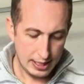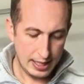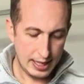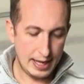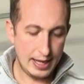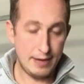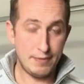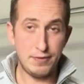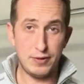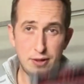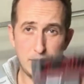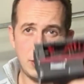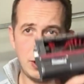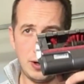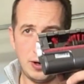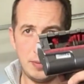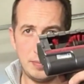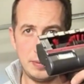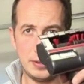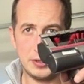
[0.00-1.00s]
And for the
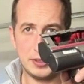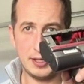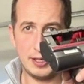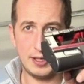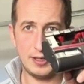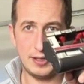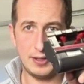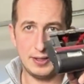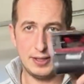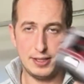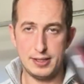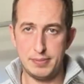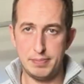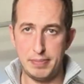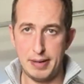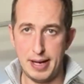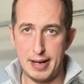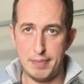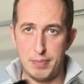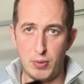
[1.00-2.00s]
carpets, I got this
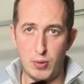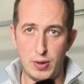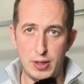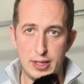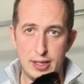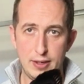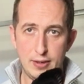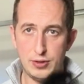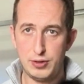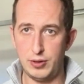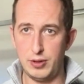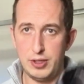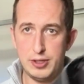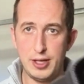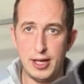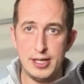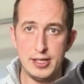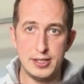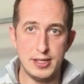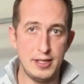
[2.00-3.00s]
bad boy here. So the
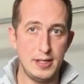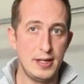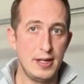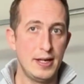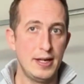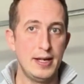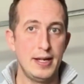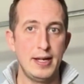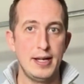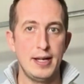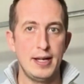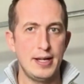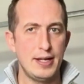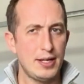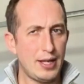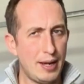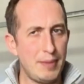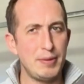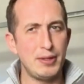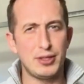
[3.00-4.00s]
Dyson,
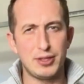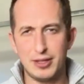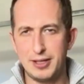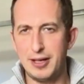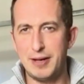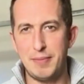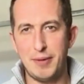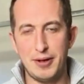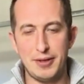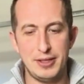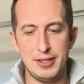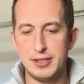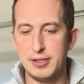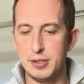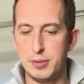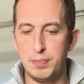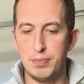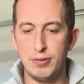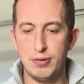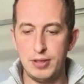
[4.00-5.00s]
I mean, come on, this
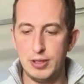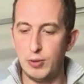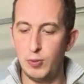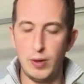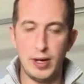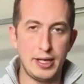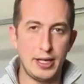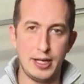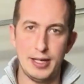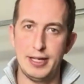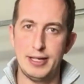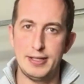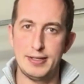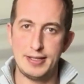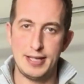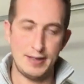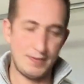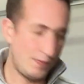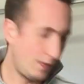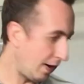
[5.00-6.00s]
is pretty wicked. It's
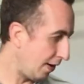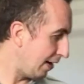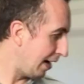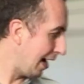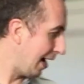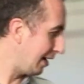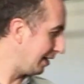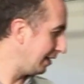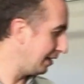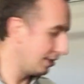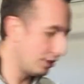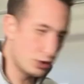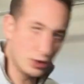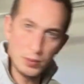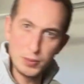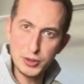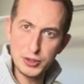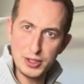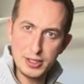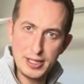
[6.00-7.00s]
very handy. It's
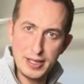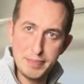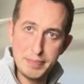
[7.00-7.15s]
almost like they